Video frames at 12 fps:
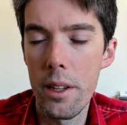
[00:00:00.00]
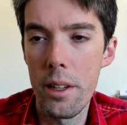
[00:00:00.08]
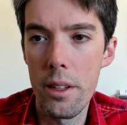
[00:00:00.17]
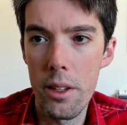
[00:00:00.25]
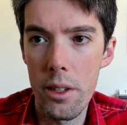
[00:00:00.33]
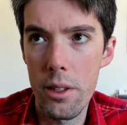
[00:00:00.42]

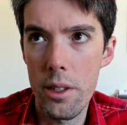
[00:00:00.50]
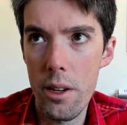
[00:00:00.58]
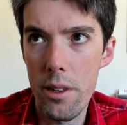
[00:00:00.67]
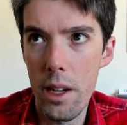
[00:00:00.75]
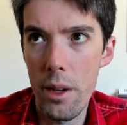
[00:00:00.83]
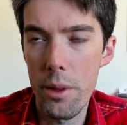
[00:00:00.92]
uh,
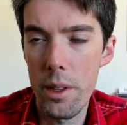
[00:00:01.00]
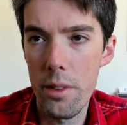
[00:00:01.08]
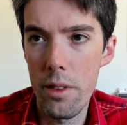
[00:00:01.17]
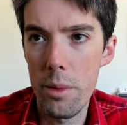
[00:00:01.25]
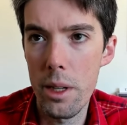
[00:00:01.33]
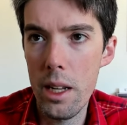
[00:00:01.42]
share that with
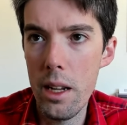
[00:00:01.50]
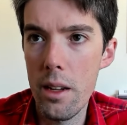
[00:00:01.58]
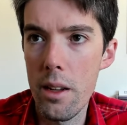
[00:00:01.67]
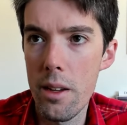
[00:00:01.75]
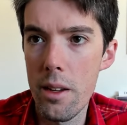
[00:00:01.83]
everybody.